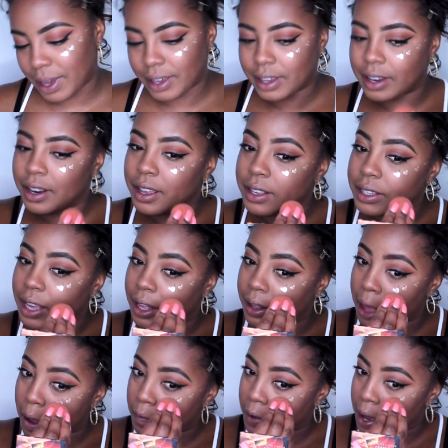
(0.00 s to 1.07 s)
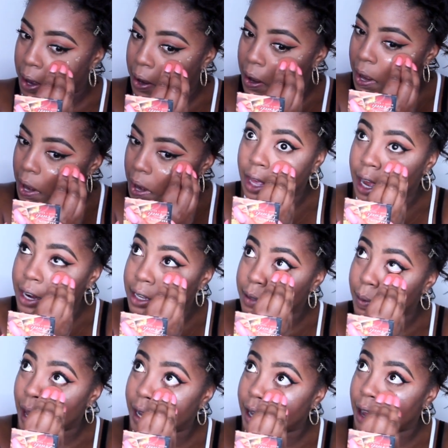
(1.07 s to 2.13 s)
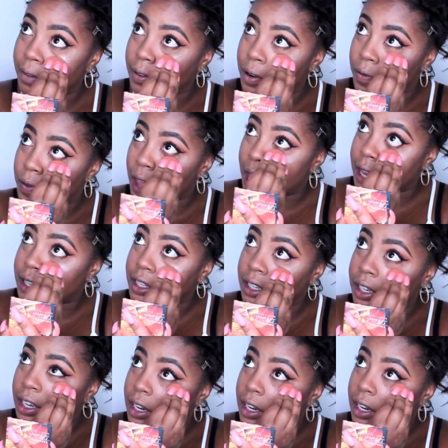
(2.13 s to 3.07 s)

my goodness, I love it. That is by Cover FX.